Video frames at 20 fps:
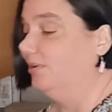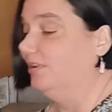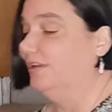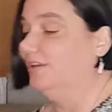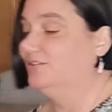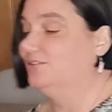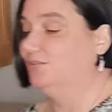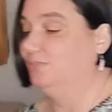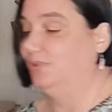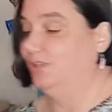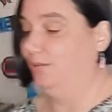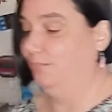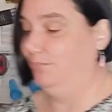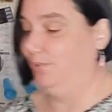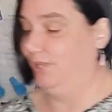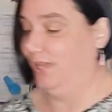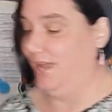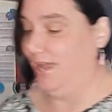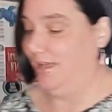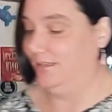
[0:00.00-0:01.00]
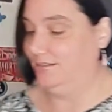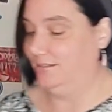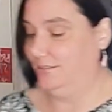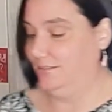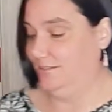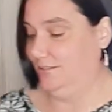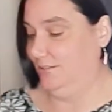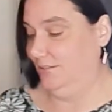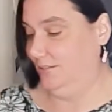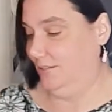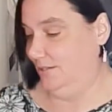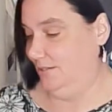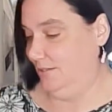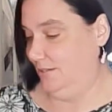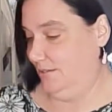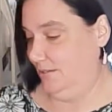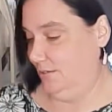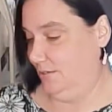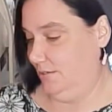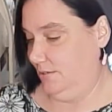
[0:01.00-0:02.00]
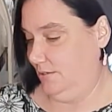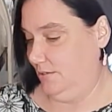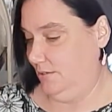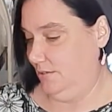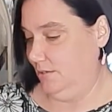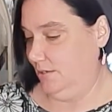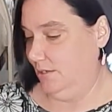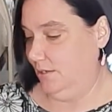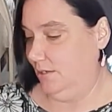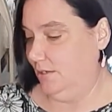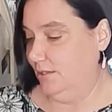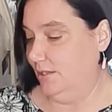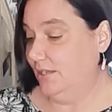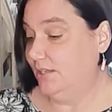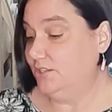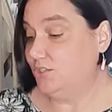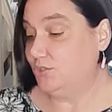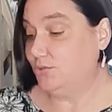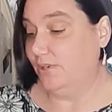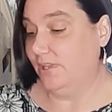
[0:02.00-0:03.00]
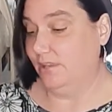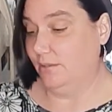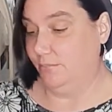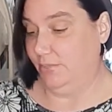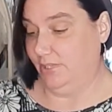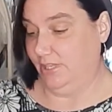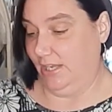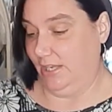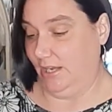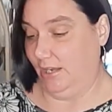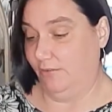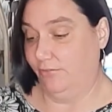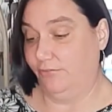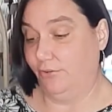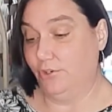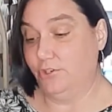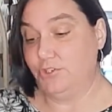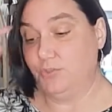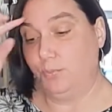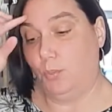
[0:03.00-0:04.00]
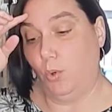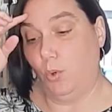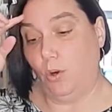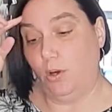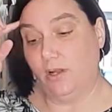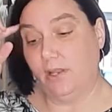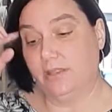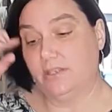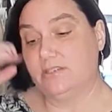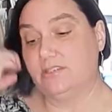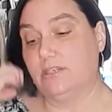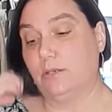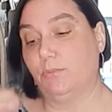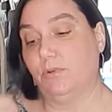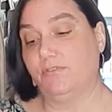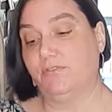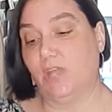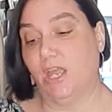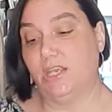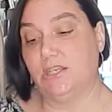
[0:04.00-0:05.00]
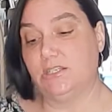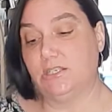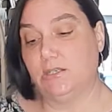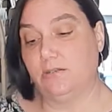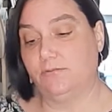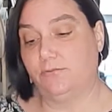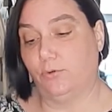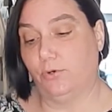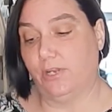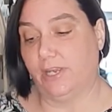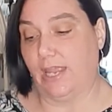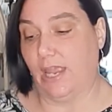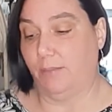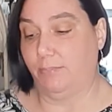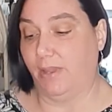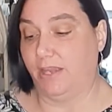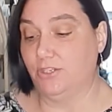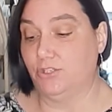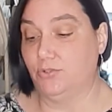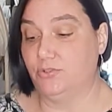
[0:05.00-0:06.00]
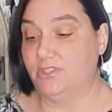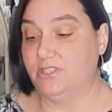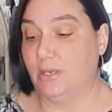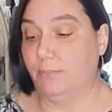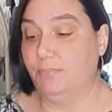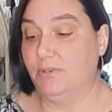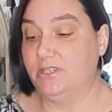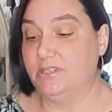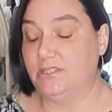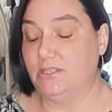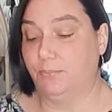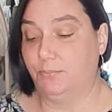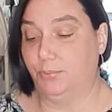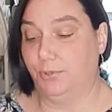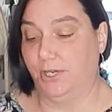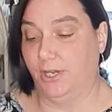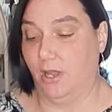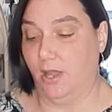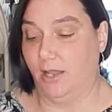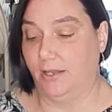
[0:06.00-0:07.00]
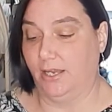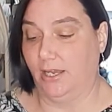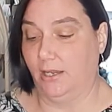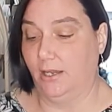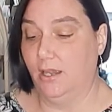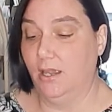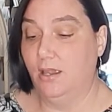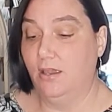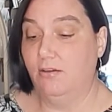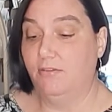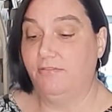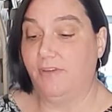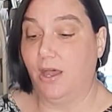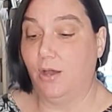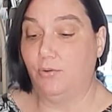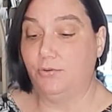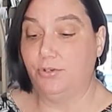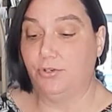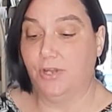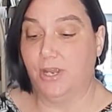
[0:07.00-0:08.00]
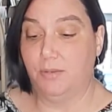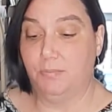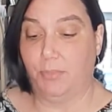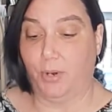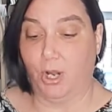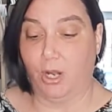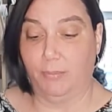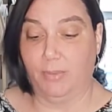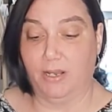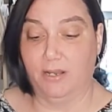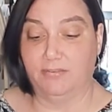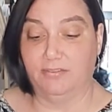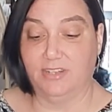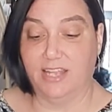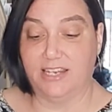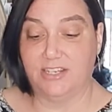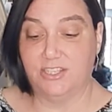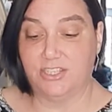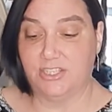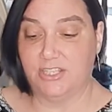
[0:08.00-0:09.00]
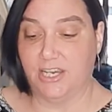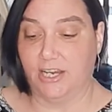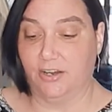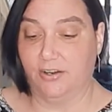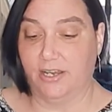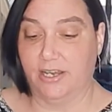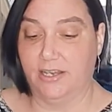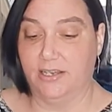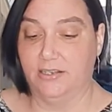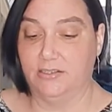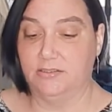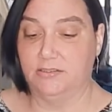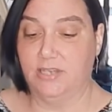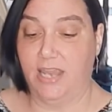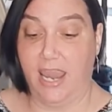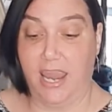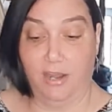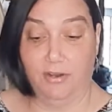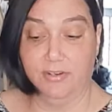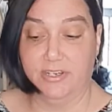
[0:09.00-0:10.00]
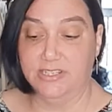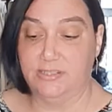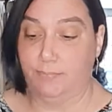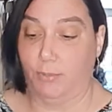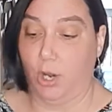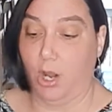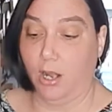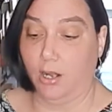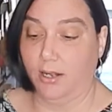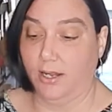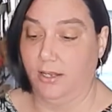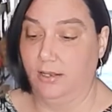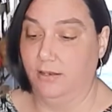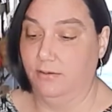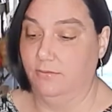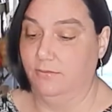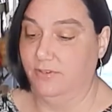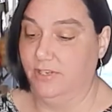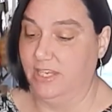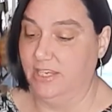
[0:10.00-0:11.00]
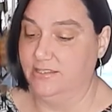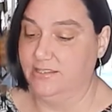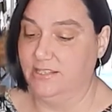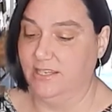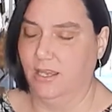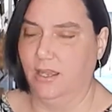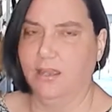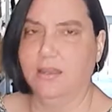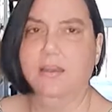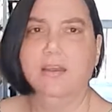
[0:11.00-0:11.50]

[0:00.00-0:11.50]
That should be a blast. The history of the Bellini. First poured in the summer of 1948 by Giuseppe Cipriani, founder and barman of legendary Harry's Bar in Venezia.